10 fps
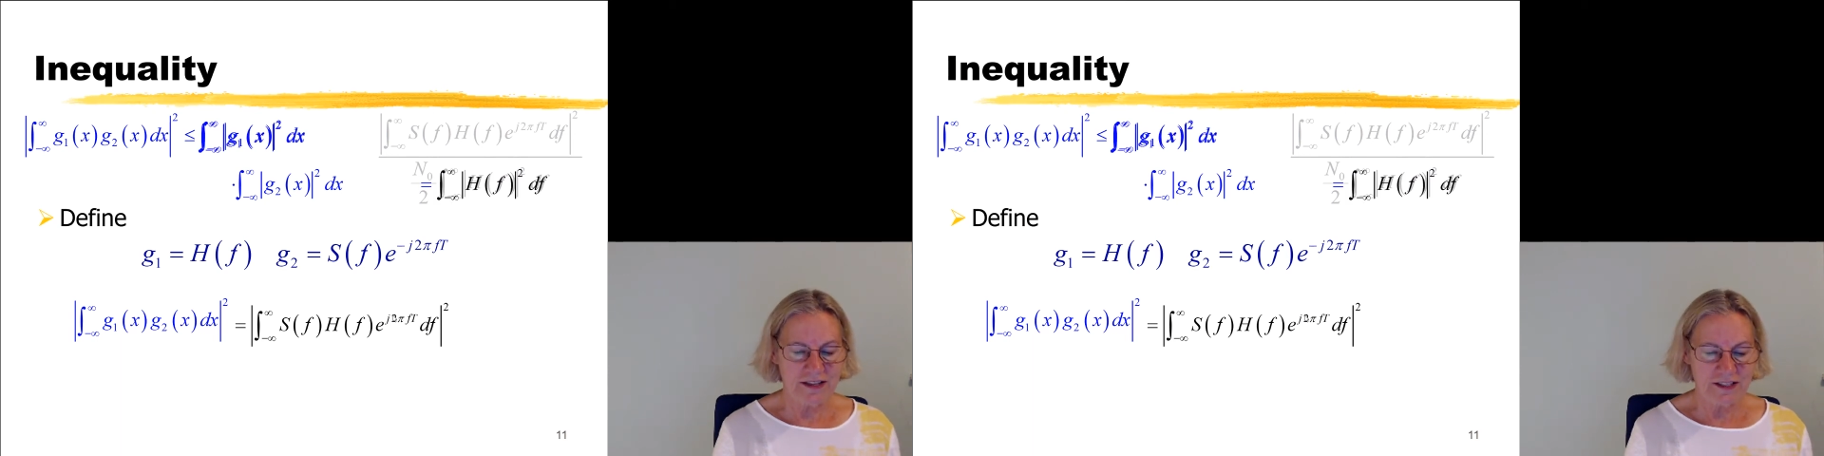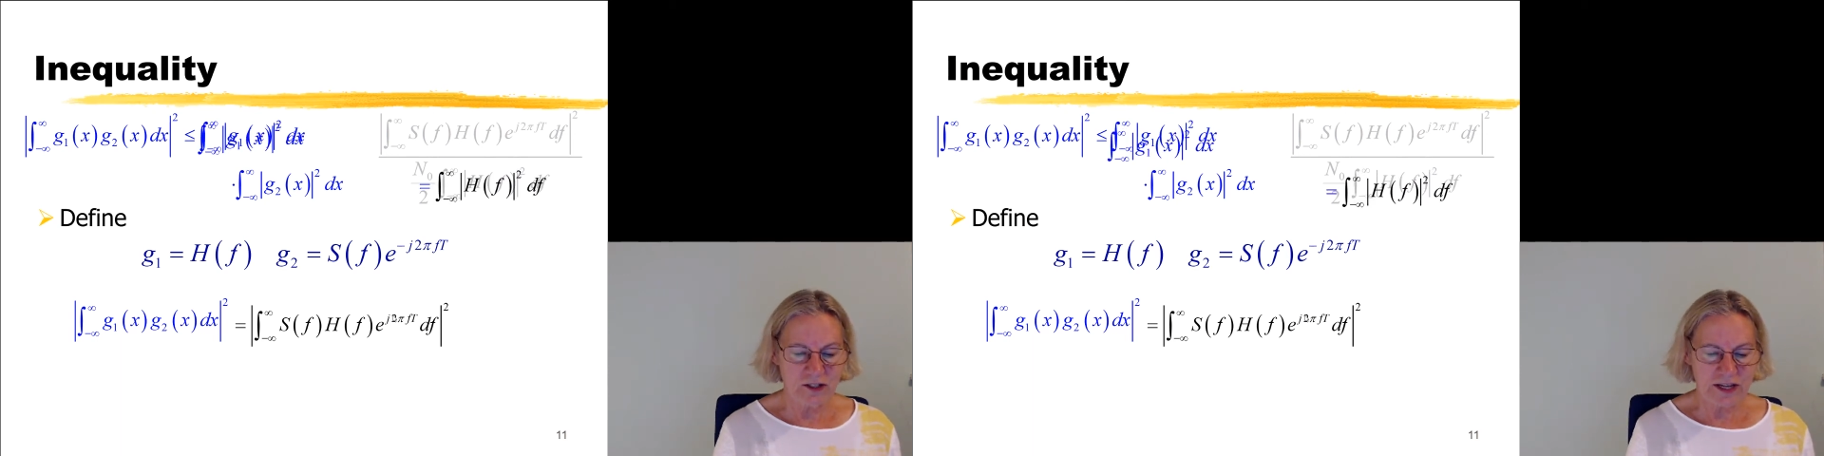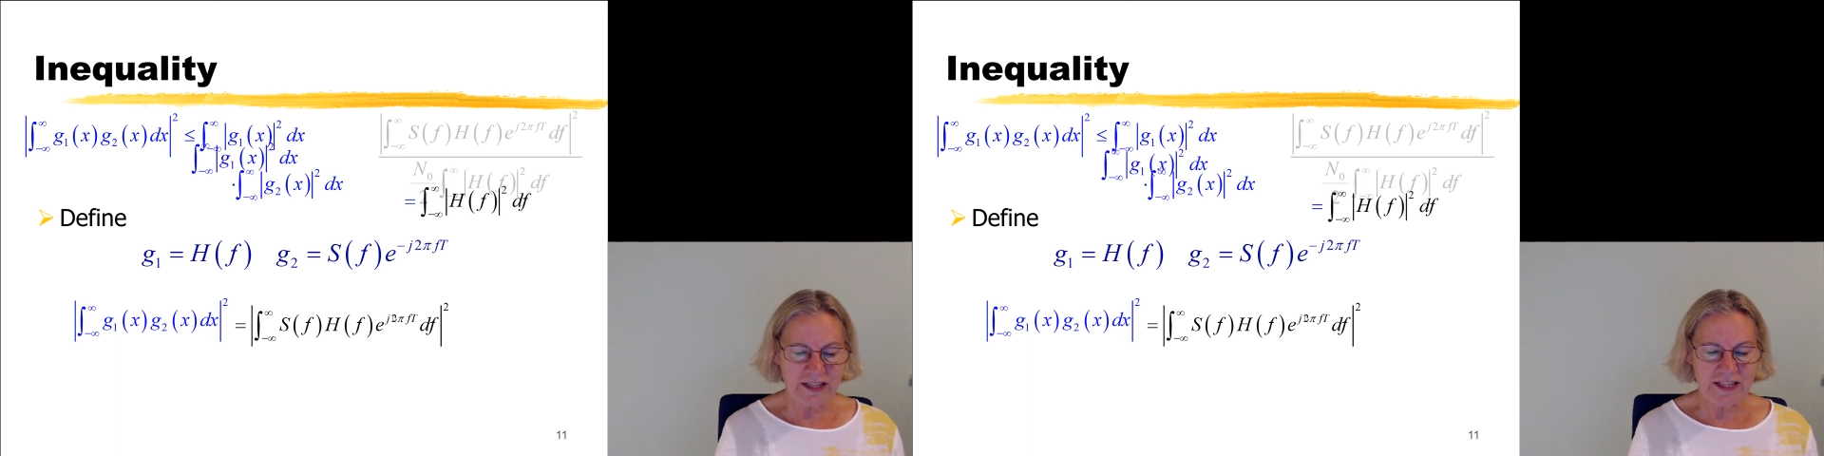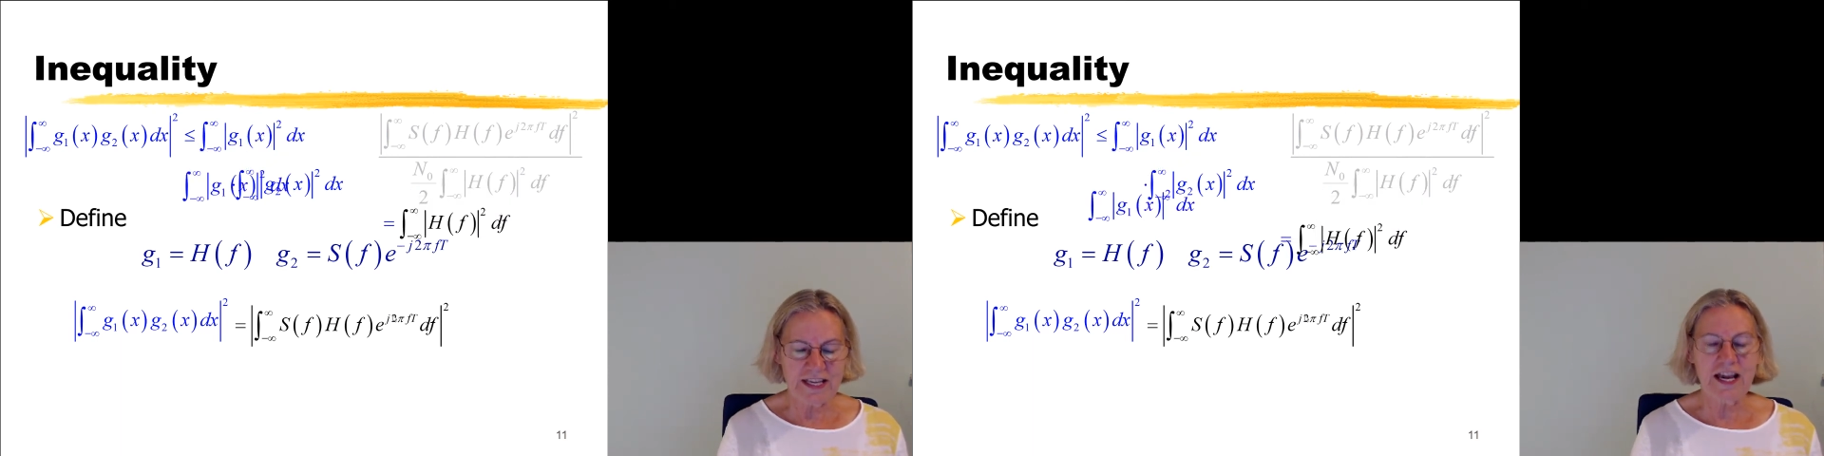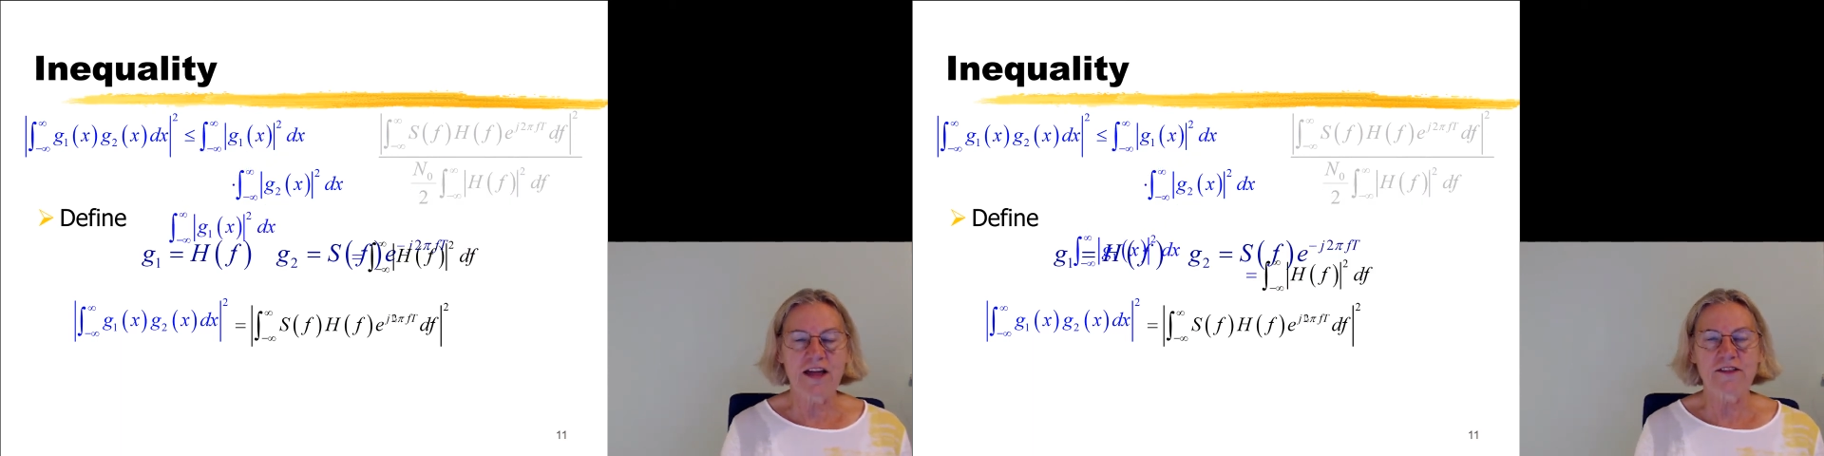look at
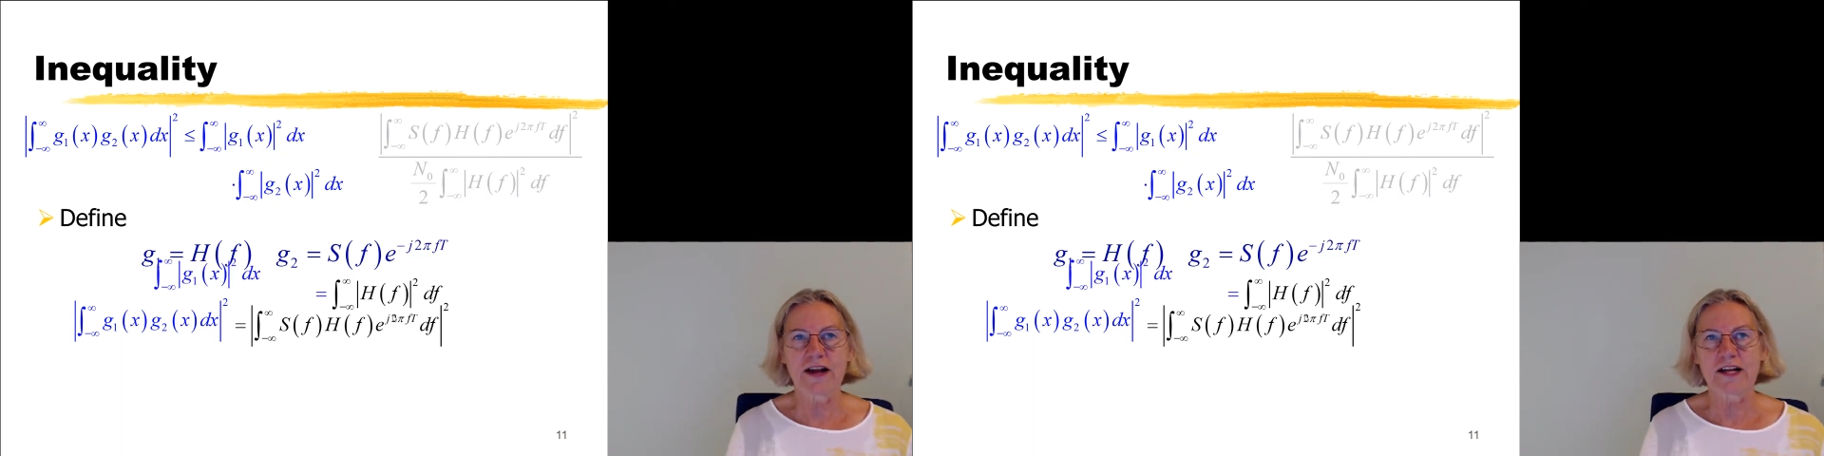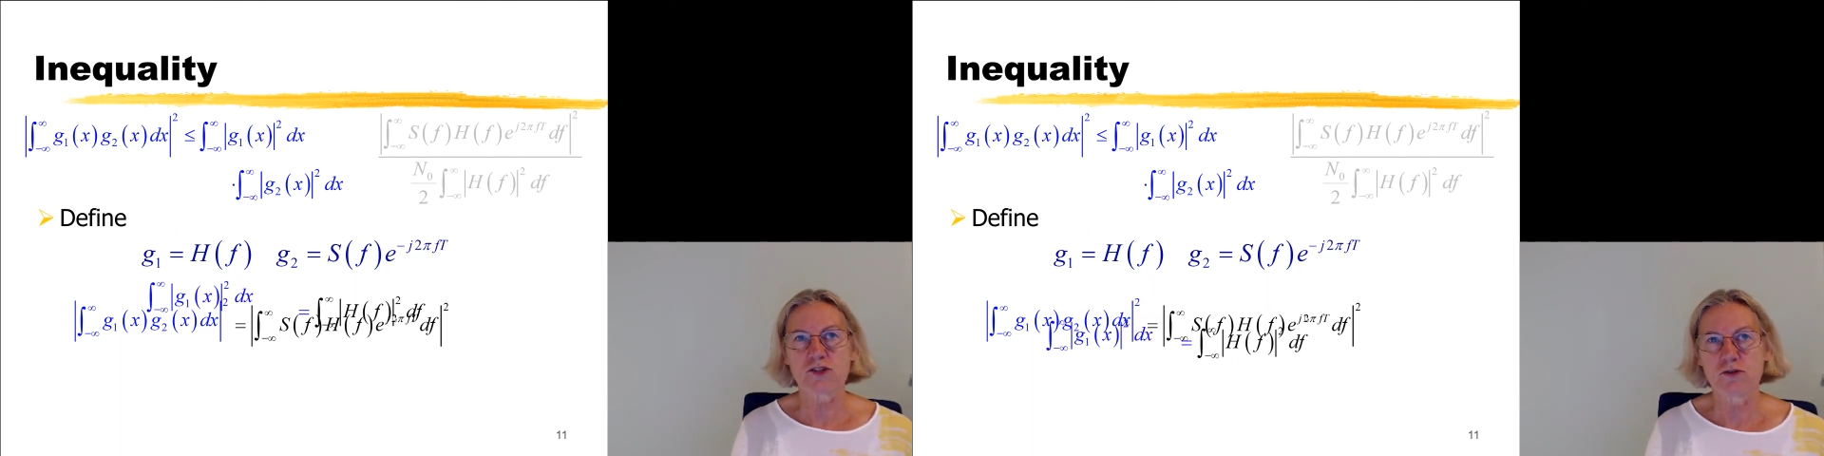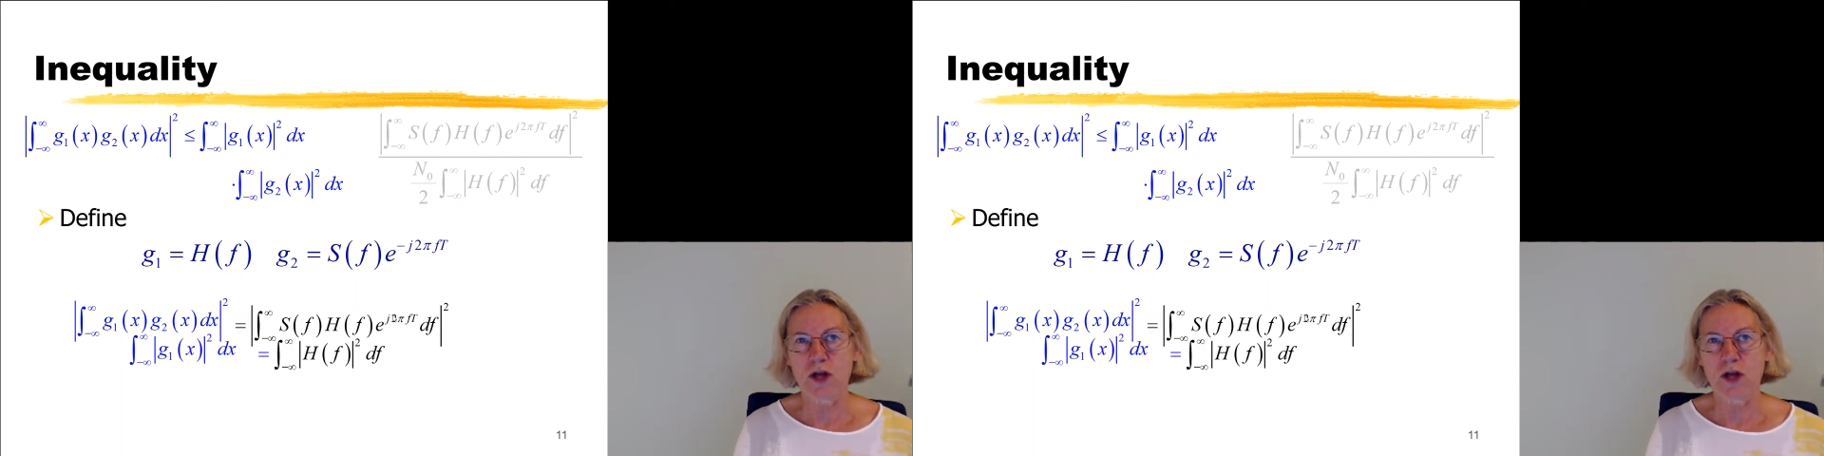the other L2